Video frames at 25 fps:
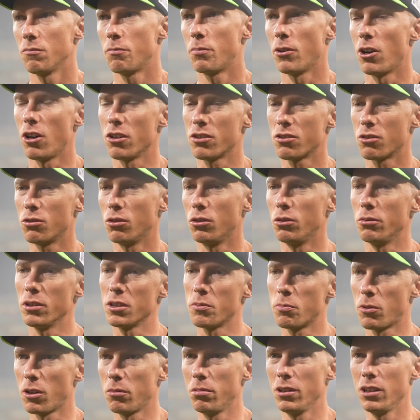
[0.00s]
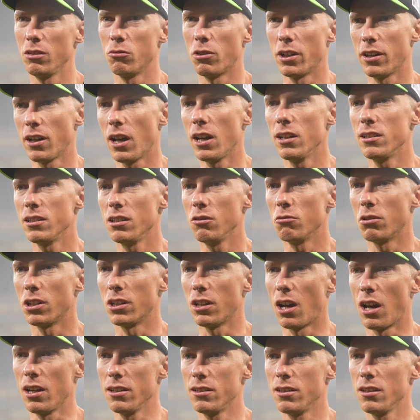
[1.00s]
par score was probably 180,
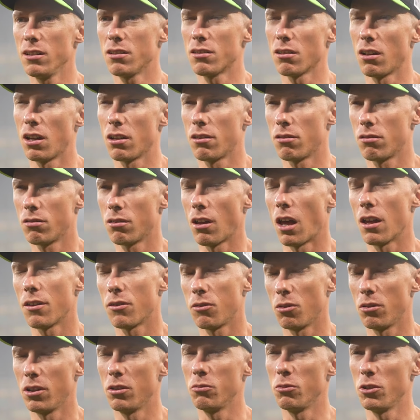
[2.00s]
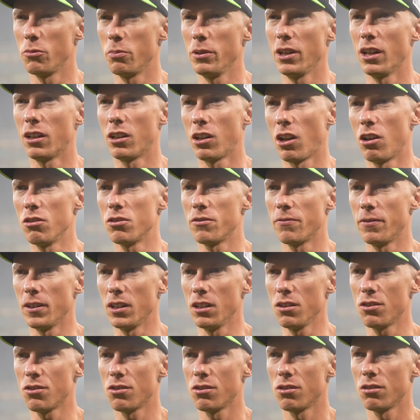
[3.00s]
190, so I thought it would be a close
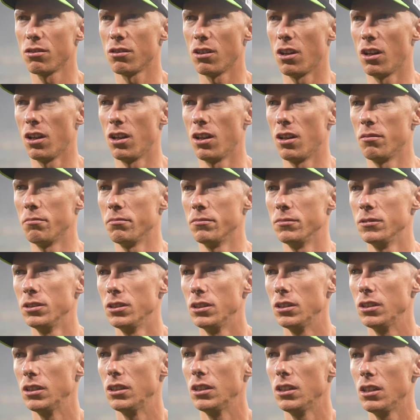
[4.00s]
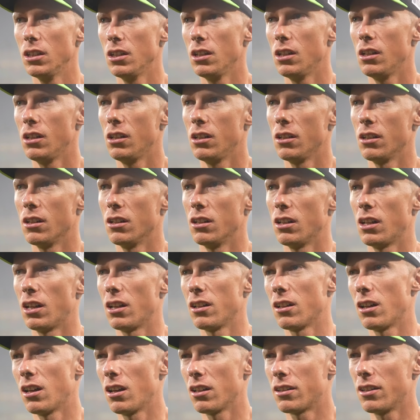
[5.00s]
finish. I
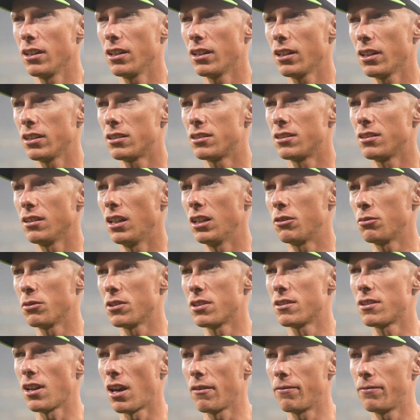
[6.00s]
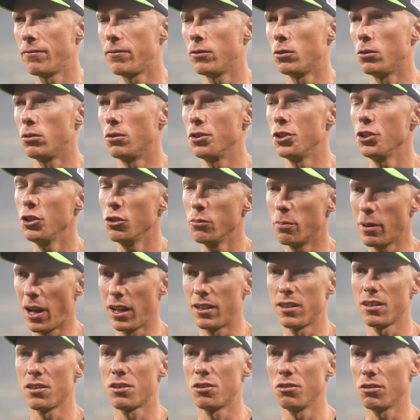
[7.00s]
think it was tough for new
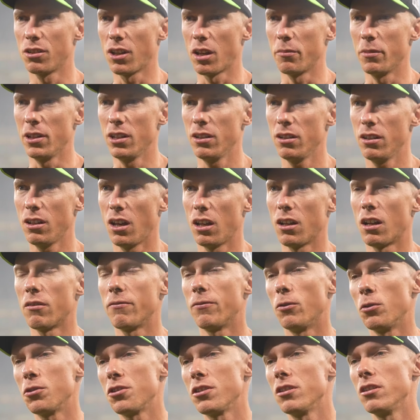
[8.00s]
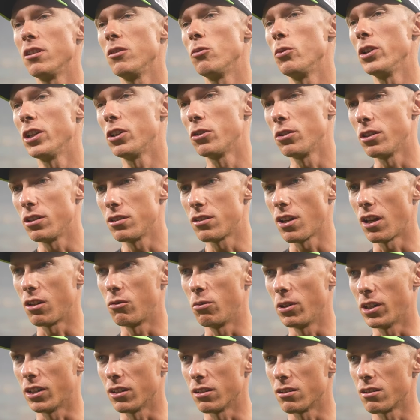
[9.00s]
batters to come in, and unfortunately we couldn't
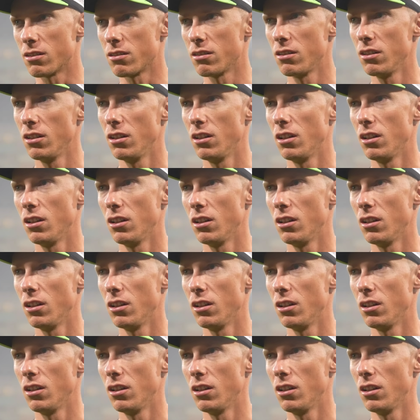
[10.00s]
take wickets.